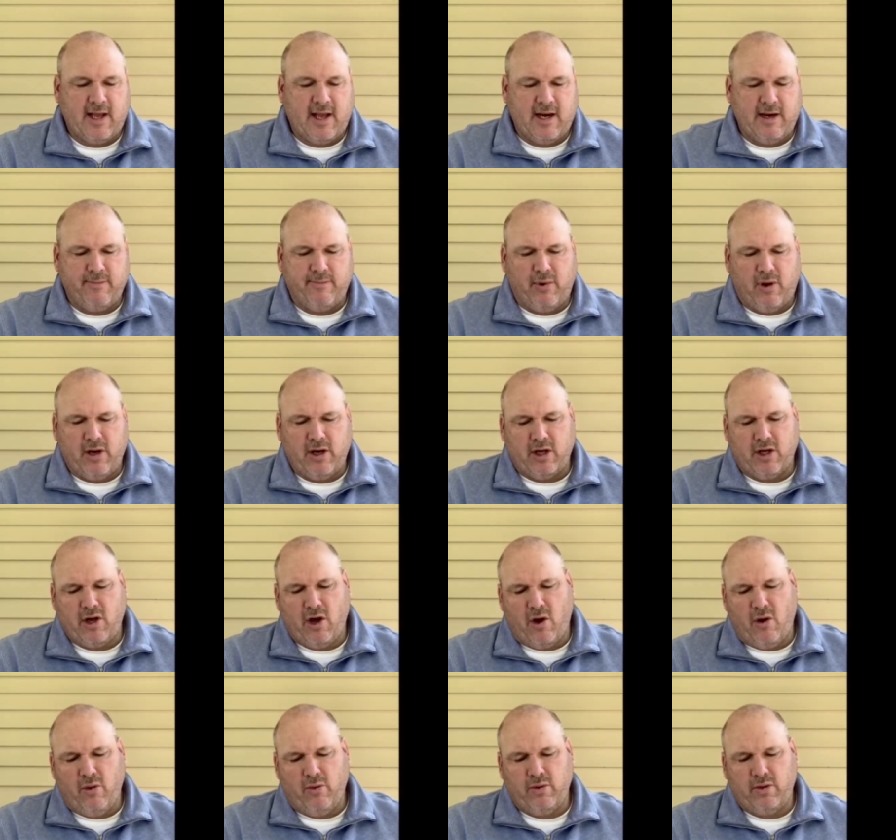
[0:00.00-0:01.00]
and upon a
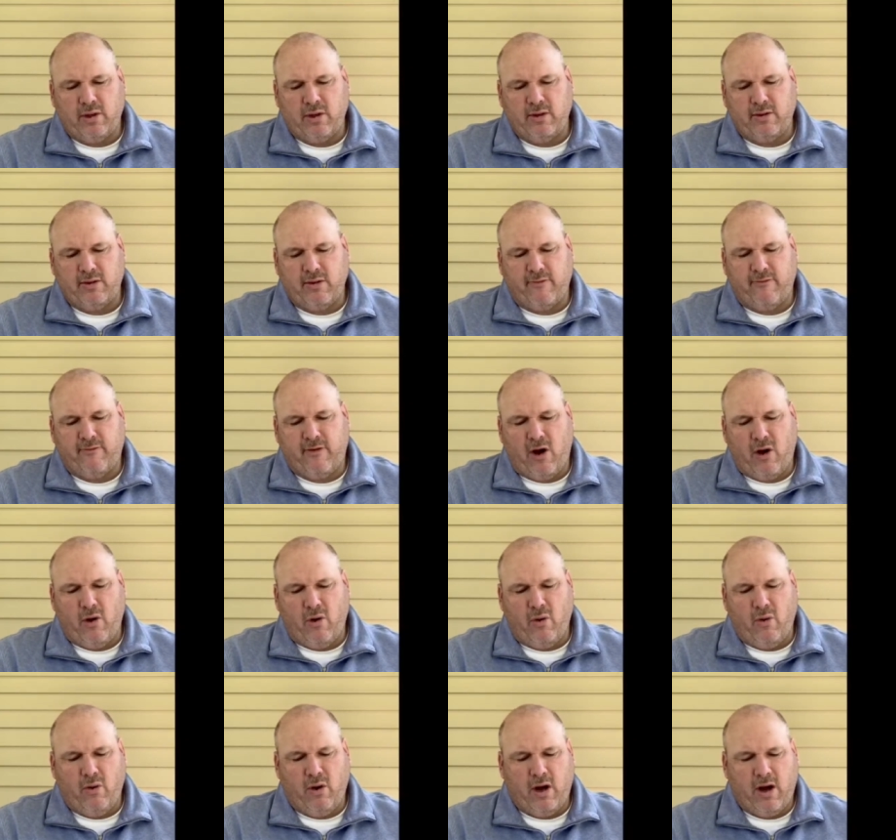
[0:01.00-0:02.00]
colt, the
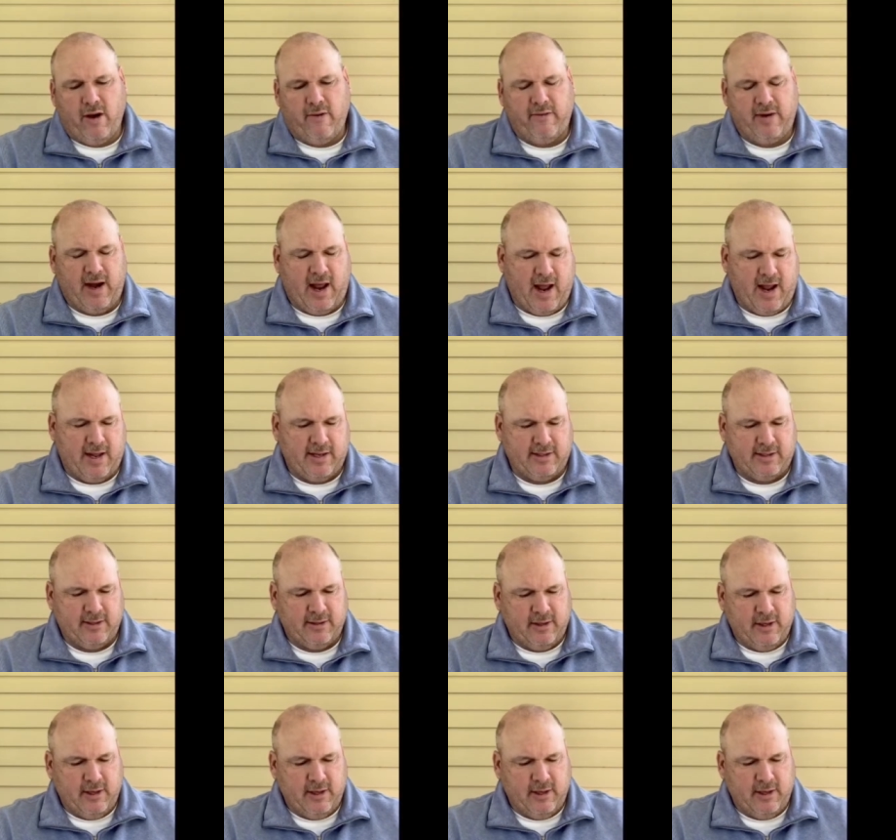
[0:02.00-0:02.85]
foal of an ass.